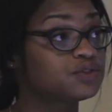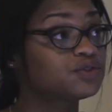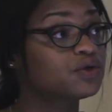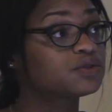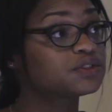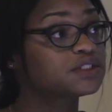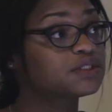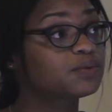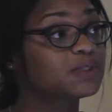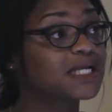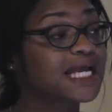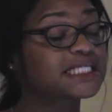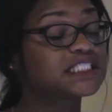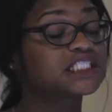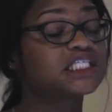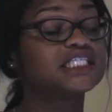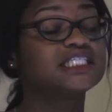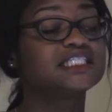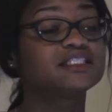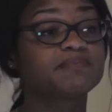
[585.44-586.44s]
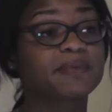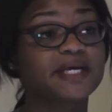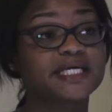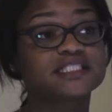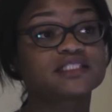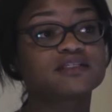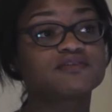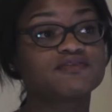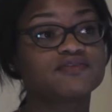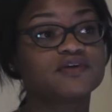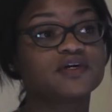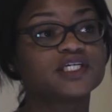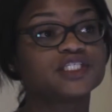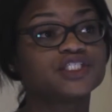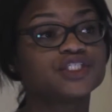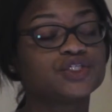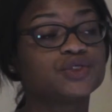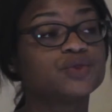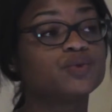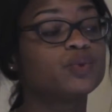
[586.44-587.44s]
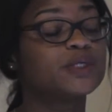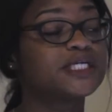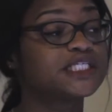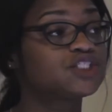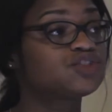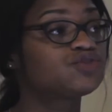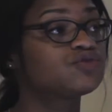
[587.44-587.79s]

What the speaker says: doctor will actually specify to you which